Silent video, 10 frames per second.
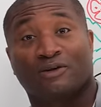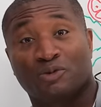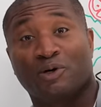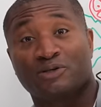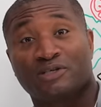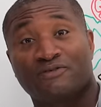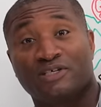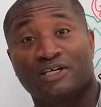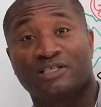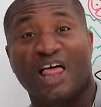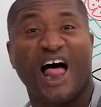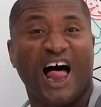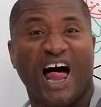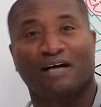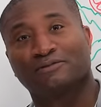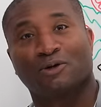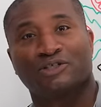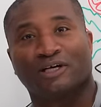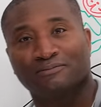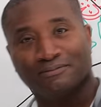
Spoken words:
Tomatoes have seeds. Told you.